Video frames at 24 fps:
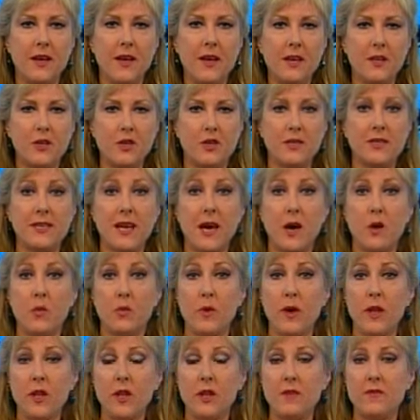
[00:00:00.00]
just how
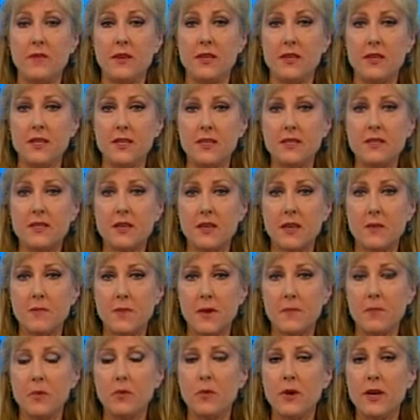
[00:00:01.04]
relevant is the
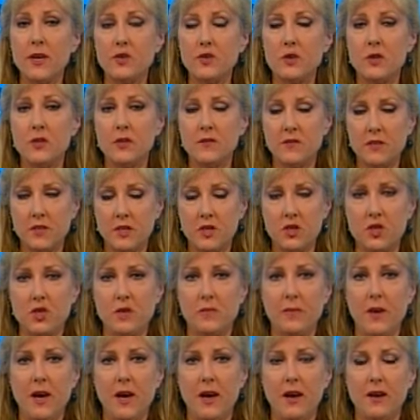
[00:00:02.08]
commemoration of Tisha
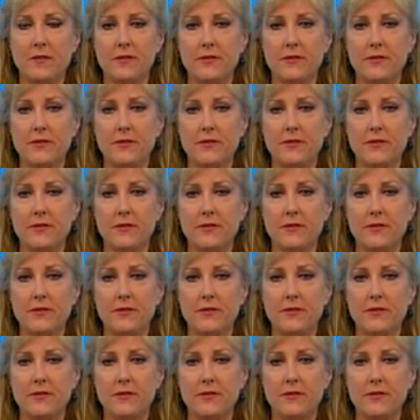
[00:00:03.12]
B'av.